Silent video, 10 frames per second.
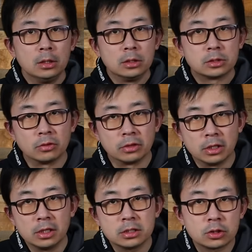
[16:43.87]
So
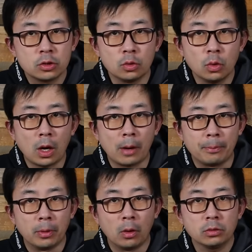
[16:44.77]
these two are
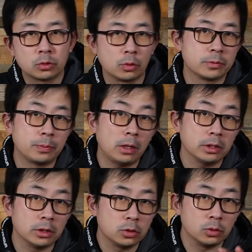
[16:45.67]
both
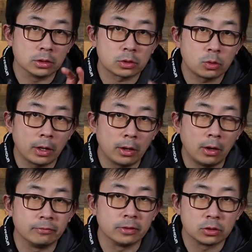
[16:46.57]
responding to the square
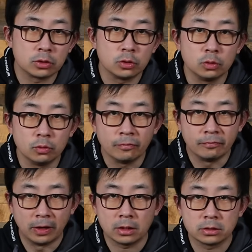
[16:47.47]
of the two
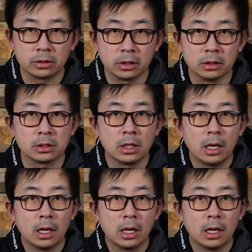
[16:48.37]
velocities,